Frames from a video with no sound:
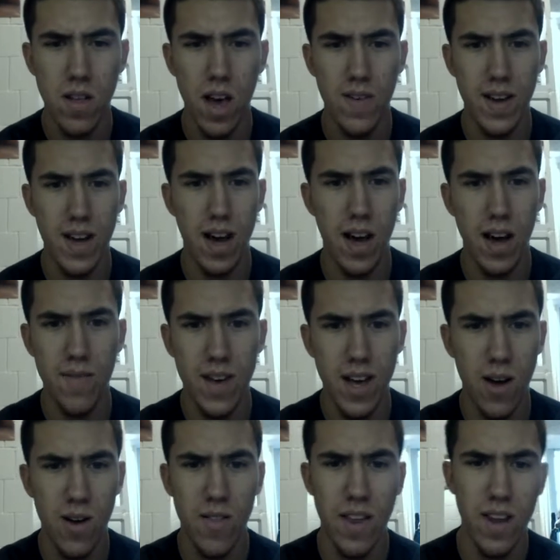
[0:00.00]
I haven't
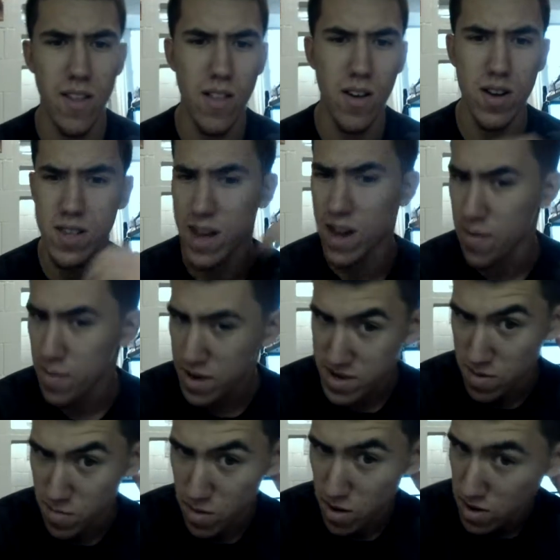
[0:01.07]
counted that in a long time because
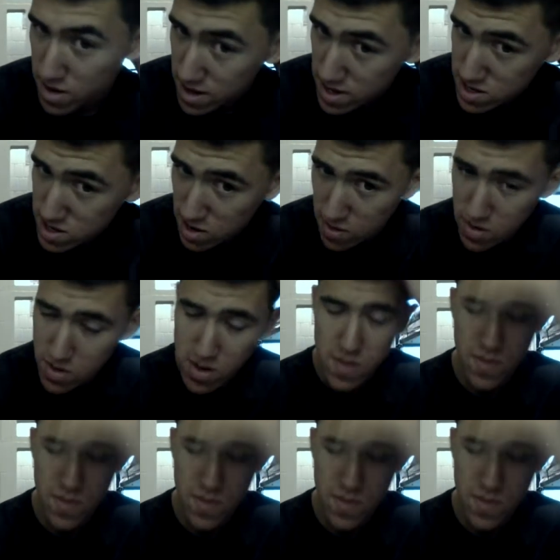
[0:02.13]
I'm bulking, so